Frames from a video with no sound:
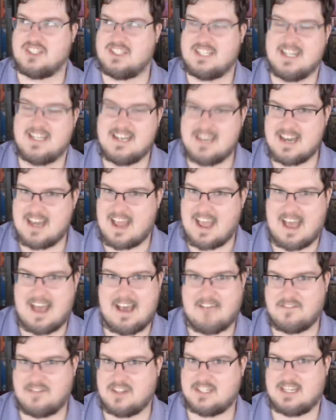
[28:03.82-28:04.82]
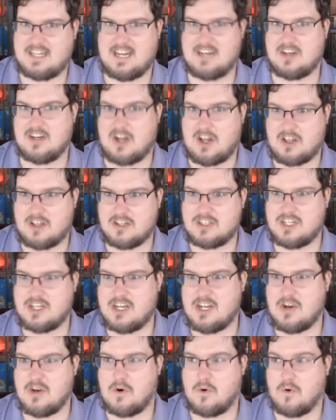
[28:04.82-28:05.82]
didn't have the
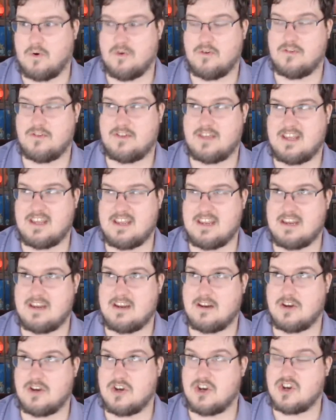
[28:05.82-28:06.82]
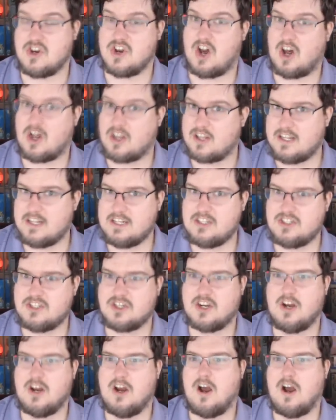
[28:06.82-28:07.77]
technology or the knowledge